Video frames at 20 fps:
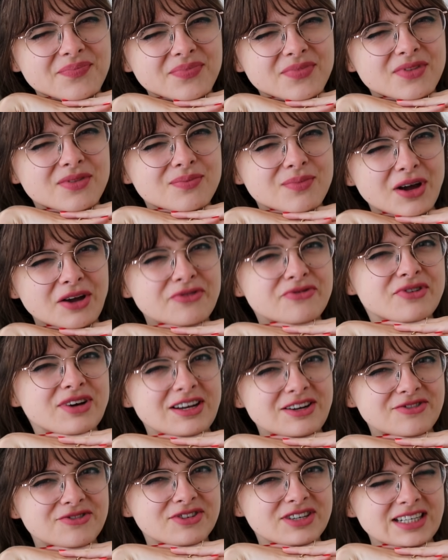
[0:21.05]
my
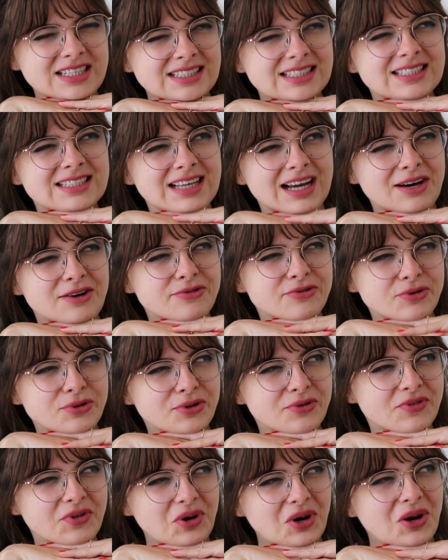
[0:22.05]
favorite out of
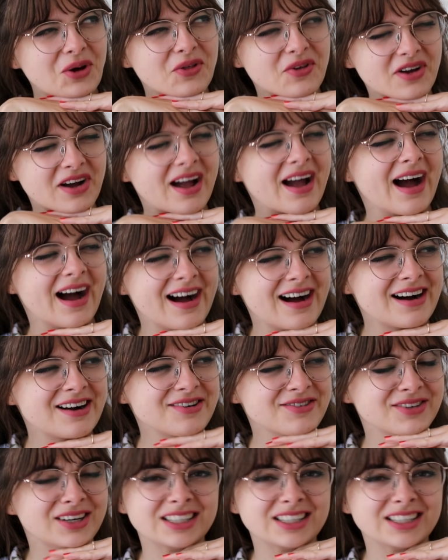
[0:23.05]
all the clothing I have.